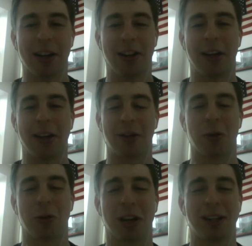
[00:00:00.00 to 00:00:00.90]
and they
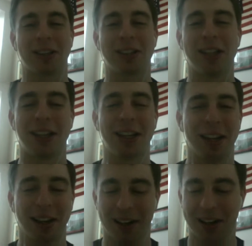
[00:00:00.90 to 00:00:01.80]
were like
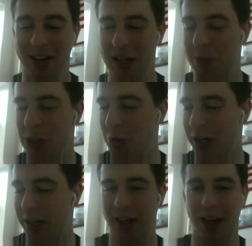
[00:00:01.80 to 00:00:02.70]
sitting in
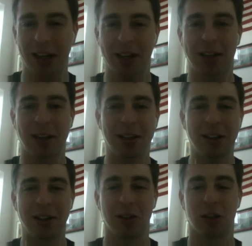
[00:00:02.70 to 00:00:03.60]
between like
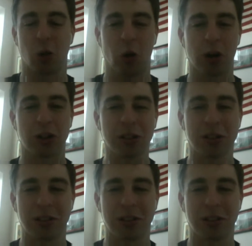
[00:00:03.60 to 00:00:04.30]
the doors,